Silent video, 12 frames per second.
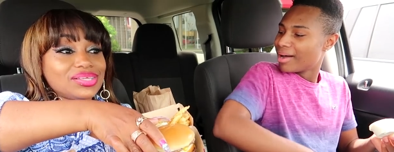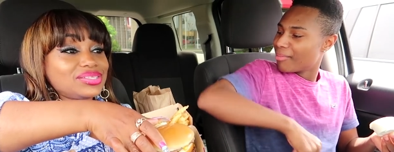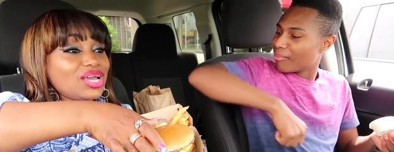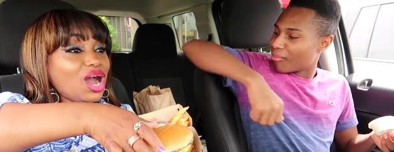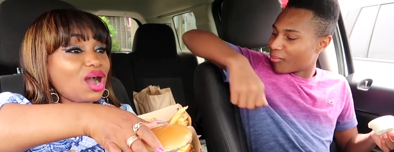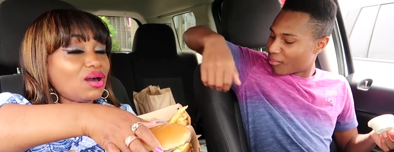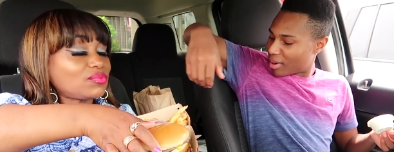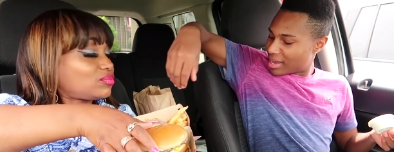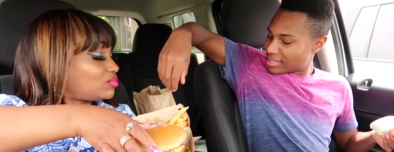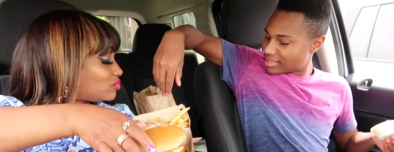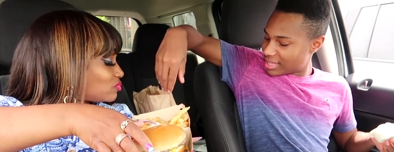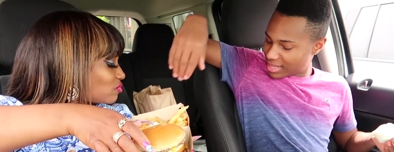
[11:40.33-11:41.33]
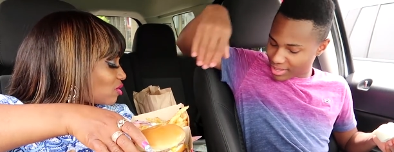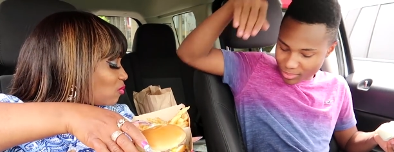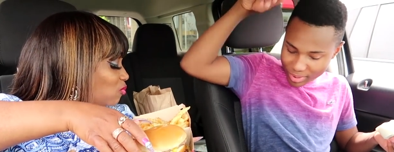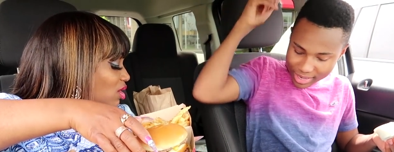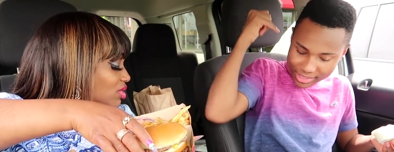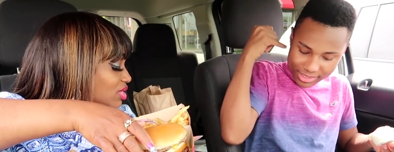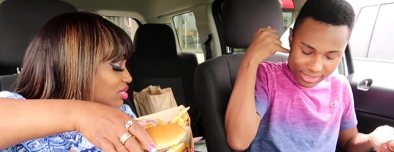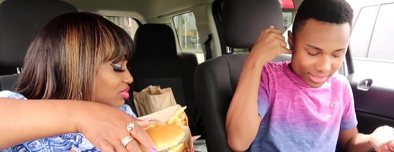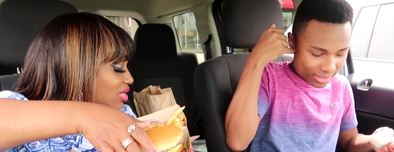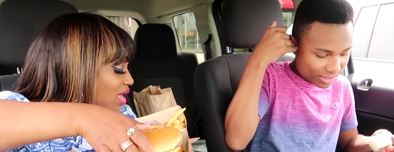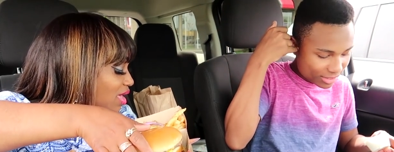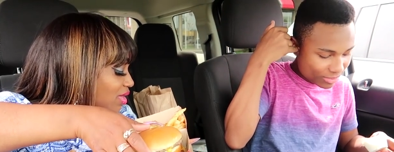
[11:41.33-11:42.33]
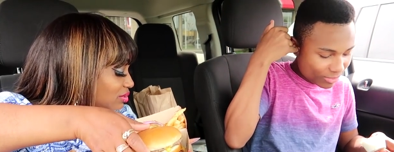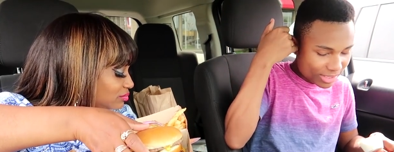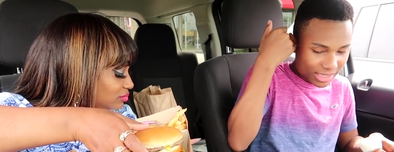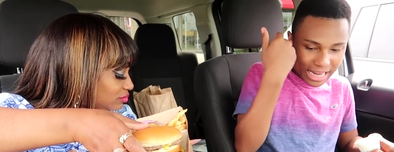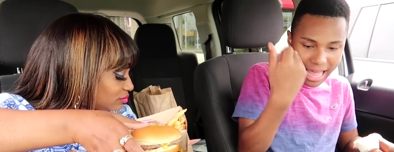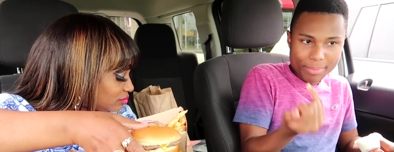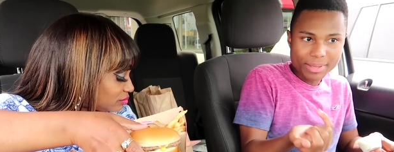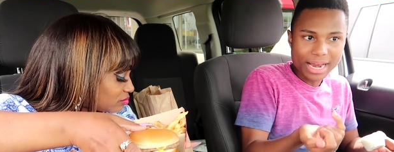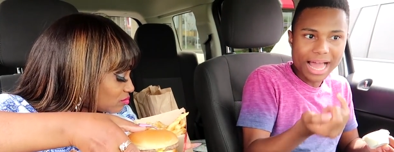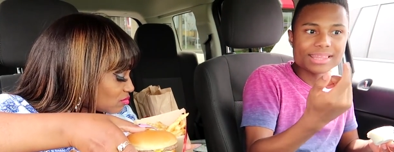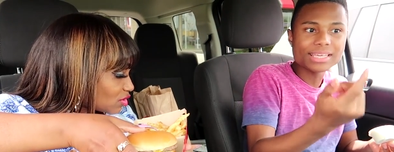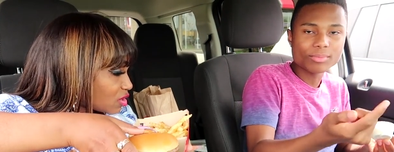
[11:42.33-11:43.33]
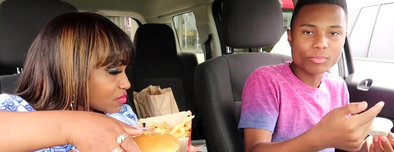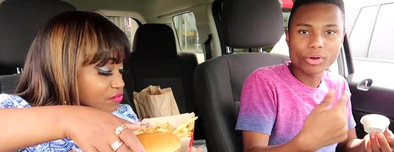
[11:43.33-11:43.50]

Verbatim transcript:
Speaker 1: Mom, y'all, where's the where's what is that? Where's the napkin? I think